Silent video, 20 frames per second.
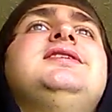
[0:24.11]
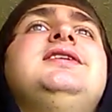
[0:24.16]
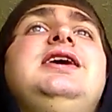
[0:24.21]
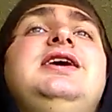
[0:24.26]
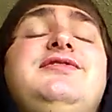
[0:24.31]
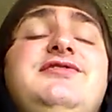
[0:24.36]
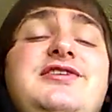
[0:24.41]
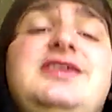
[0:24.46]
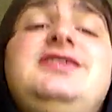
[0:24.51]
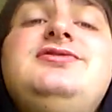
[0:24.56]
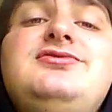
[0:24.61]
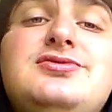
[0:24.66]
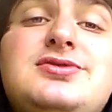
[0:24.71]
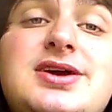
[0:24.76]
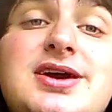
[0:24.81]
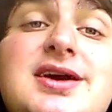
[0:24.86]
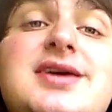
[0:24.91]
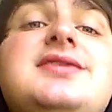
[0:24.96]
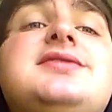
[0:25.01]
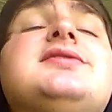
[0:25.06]
if any of you
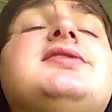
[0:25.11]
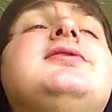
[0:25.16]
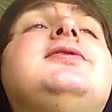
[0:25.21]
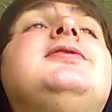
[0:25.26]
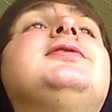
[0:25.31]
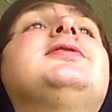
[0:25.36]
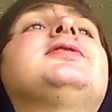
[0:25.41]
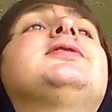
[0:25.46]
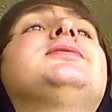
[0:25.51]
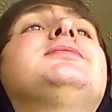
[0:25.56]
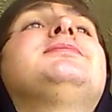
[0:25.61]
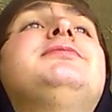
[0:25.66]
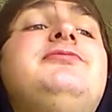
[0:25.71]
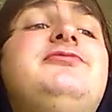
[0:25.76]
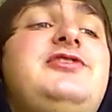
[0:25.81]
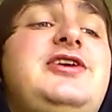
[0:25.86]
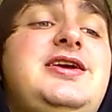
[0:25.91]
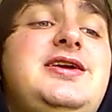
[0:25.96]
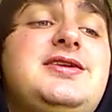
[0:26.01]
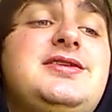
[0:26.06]
guys are
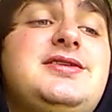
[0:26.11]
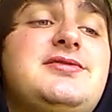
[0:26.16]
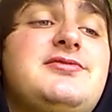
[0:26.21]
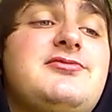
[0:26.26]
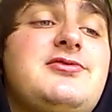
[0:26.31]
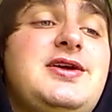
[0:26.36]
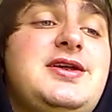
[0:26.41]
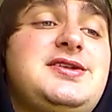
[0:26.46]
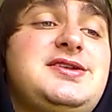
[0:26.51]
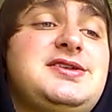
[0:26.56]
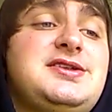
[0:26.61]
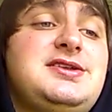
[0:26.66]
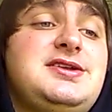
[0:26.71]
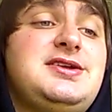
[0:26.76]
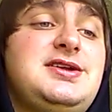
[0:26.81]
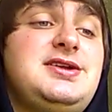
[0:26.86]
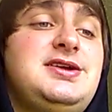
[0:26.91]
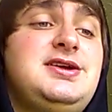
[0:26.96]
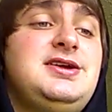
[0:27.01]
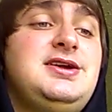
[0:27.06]
fans of
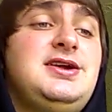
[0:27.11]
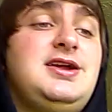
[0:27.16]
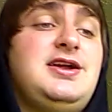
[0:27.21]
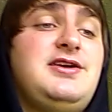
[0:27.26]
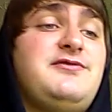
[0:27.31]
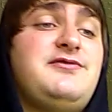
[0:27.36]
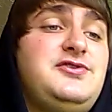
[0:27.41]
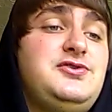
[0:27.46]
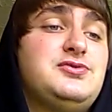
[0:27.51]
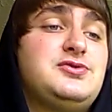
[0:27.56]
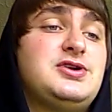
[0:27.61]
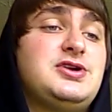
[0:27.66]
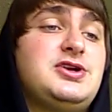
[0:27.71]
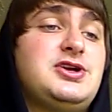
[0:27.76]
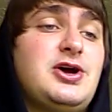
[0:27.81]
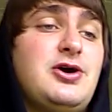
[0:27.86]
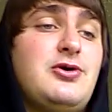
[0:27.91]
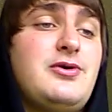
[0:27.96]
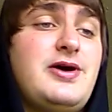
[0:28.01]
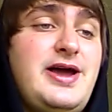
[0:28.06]
wrestling, if you could
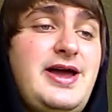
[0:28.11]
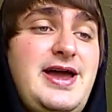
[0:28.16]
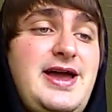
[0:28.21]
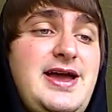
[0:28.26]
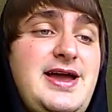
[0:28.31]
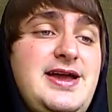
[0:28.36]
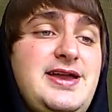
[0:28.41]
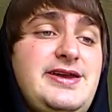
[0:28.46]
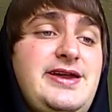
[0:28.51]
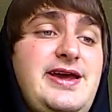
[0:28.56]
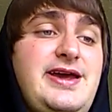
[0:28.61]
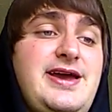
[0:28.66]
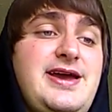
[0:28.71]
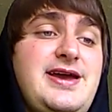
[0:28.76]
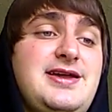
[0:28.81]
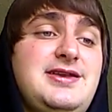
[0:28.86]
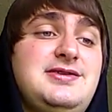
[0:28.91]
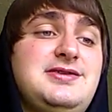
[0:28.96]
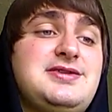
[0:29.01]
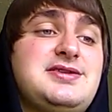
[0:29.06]
go ahead
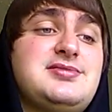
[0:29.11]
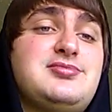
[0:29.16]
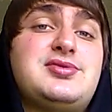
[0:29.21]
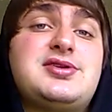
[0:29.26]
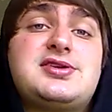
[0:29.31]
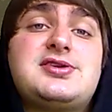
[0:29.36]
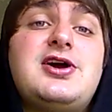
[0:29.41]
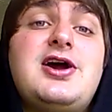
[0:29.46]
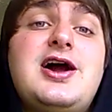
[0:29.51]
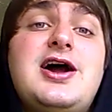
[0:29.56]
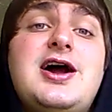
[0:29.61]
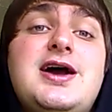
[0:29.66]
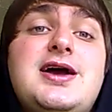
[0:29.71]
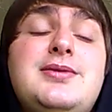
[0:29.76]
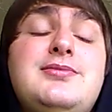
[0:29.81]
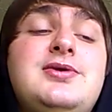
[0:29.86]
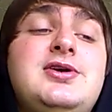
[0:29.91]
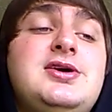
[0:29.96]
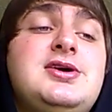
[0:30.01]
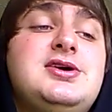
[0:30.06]
and
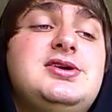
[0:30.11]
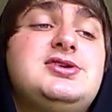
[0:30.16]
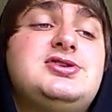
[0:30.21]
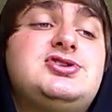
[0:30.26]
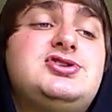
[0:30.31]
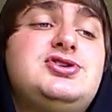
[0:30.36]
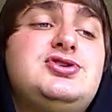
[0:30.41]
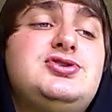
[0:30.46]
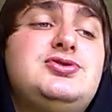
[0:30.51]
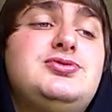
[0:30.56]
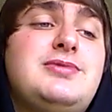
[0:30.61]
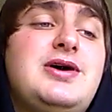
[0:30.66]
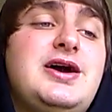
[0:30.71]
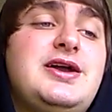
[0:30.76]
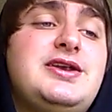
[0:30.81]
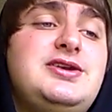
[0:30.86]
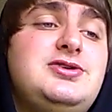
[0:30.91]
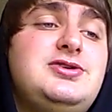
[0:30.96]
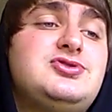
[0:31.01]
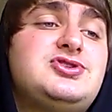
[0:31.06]
subscribe to my
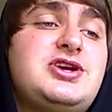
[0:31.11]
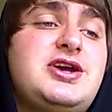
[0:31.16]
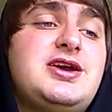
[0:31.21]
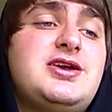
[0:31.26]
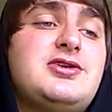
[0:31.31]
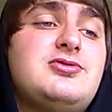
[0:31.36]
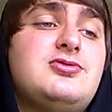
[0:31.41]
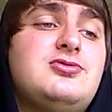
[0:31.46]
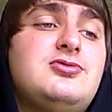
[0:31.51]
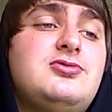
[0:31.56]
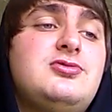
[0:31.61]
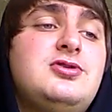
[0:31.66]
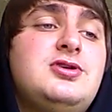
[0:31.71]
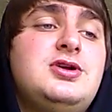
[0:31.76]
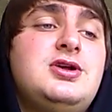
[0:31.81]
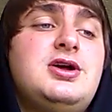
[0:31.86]
new channel,